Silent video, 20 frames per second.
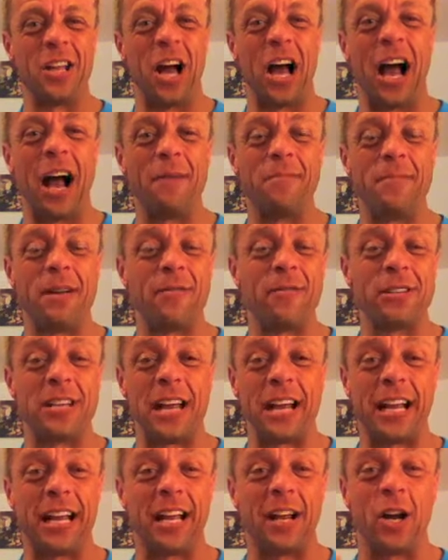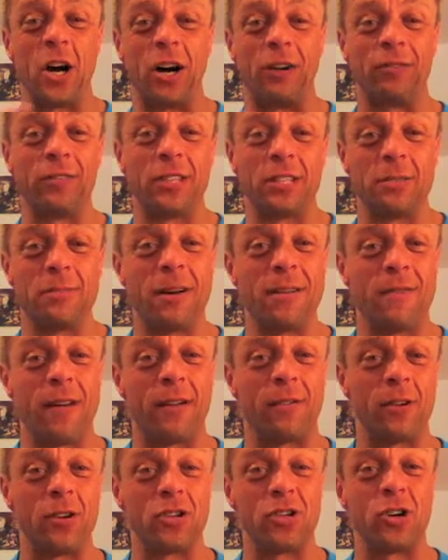I'm never taking it off. This is my
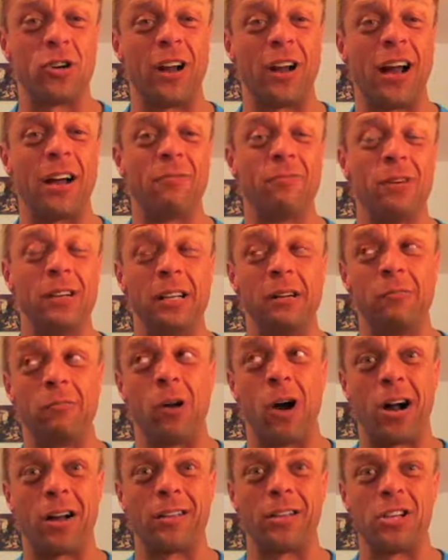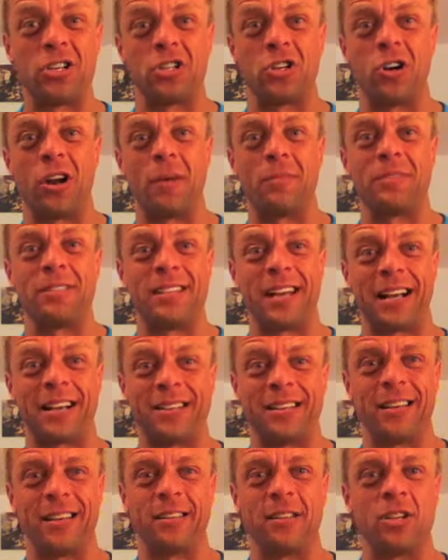favorite shirt. I really rock this shirt. I'm
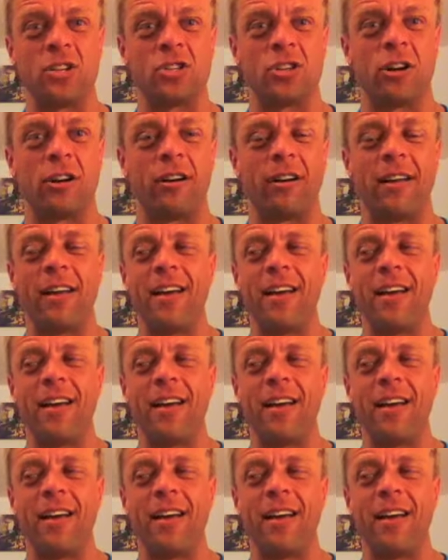sexy in this shirt.